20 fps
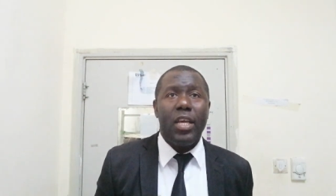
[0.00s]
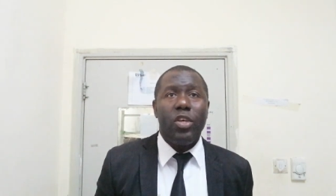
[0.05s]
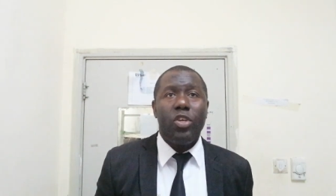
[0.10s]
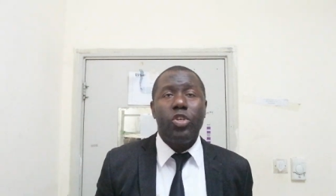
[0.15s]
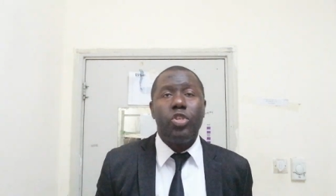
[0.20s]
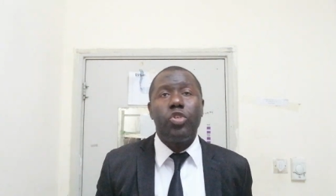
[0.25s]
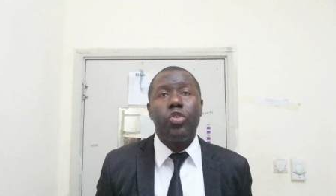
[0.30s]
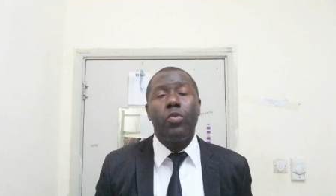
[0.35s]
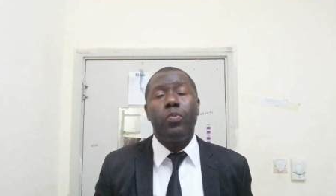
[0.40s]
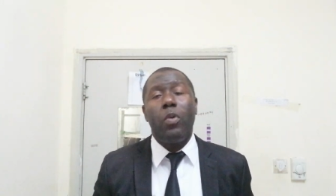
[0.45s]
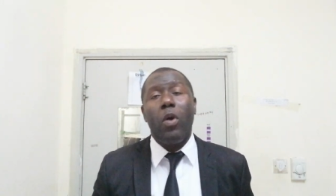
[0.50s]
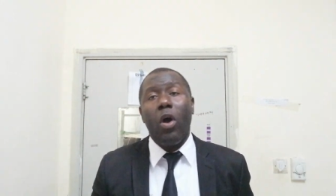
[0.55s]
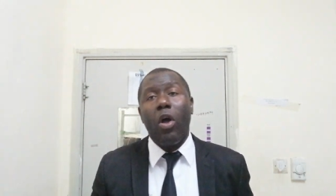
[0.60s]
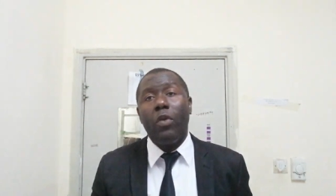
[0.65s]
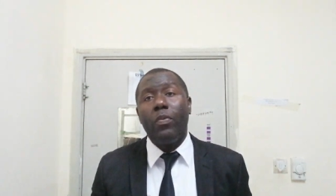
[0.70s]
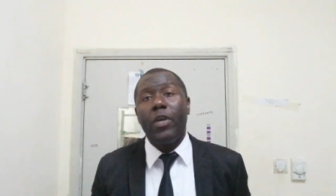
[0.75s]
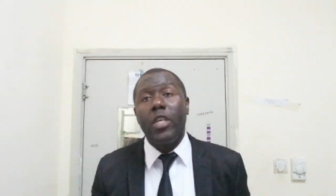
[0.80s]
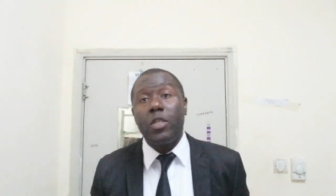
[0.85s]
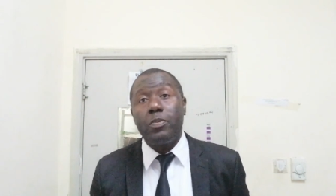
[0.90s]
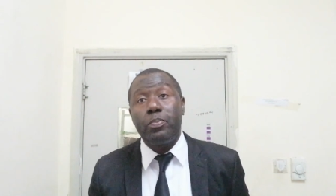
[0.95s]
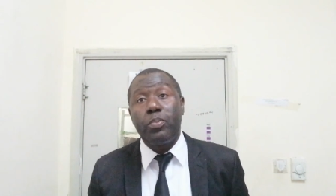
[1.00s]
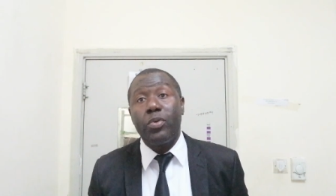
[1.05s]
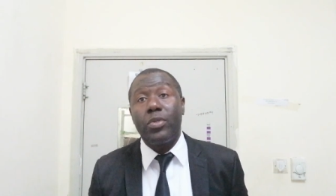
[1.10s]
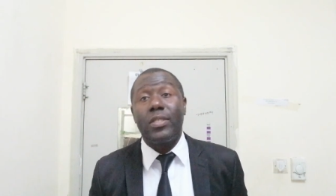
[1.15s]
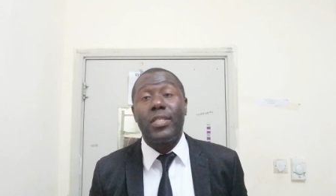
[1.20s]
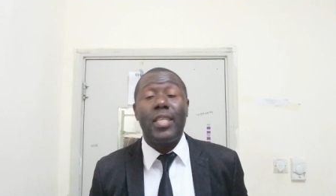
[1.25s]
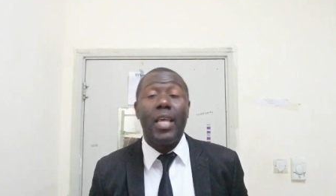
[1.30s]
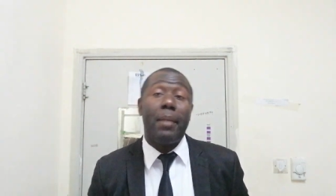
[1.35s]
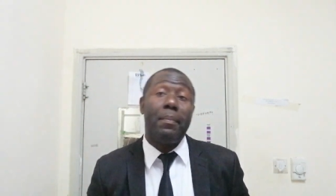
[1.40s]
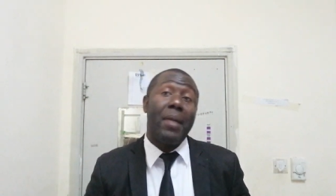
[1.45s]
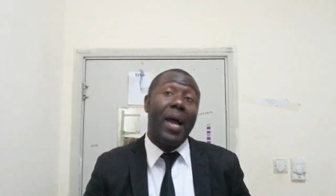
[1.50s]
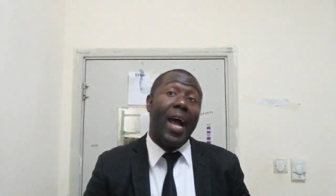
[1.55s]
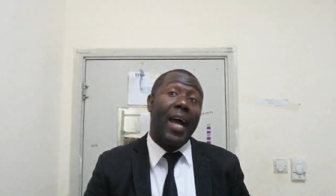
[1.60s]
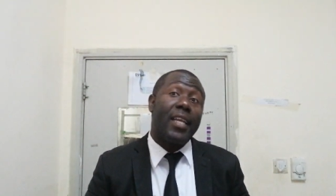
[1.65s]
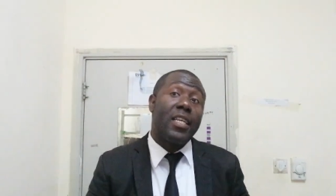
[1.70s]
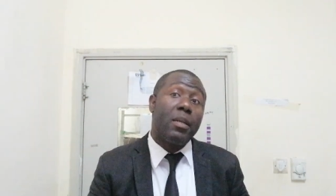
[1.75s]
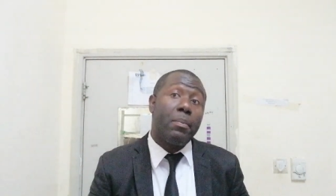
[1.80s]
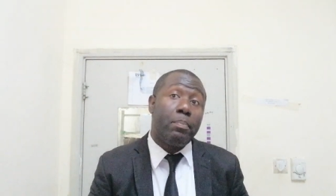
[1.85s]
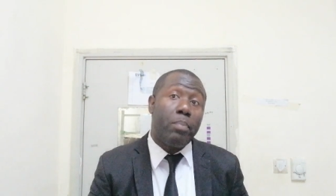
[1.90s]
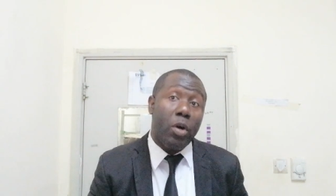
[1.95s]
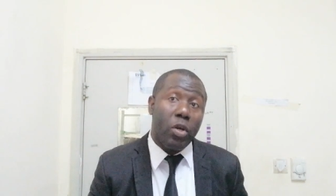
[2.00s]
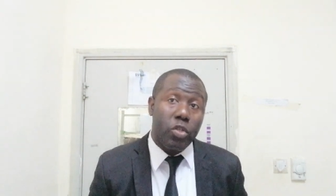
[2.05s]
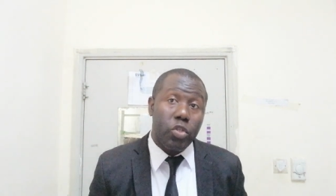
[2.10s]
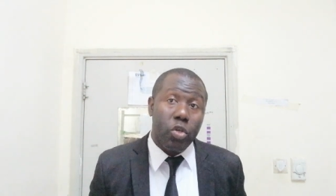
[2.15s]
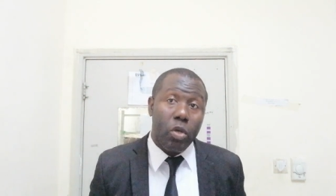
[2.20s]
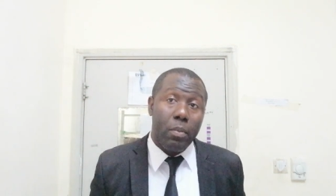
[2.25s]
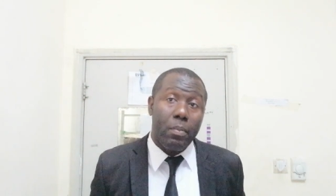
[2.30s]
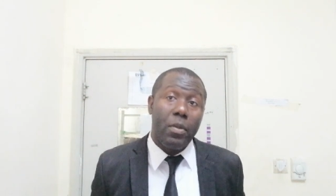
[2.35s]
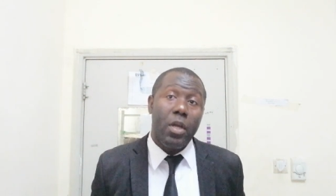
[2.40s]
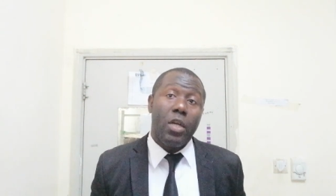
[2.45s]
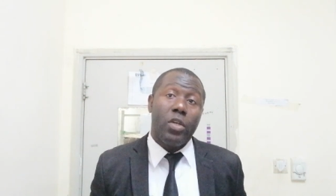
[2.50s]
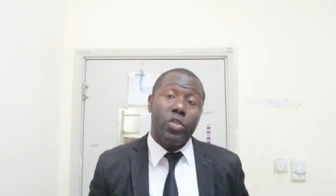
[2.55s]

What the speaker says: You should always put them at the bottom.